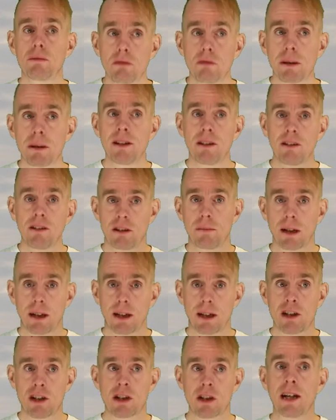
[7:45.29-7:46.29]
repeat the
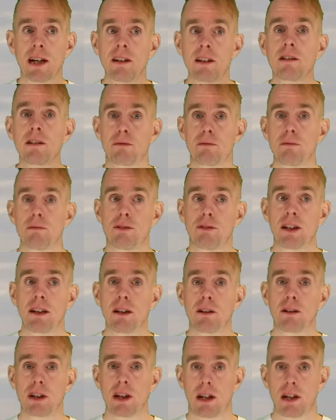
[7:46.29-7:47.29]
simulation at a different
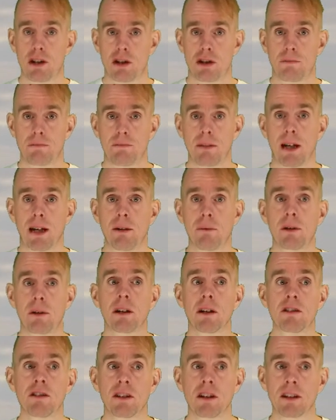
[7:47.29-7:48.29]
feed location, and we're
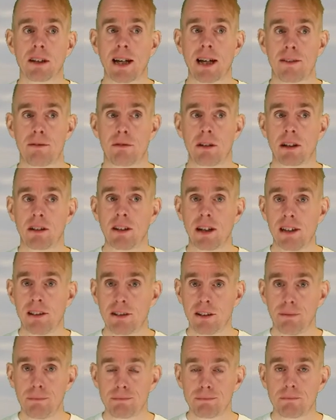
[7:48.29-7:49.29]
going to start gathering
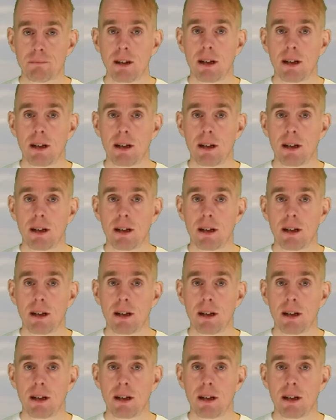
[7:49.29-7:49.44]
data.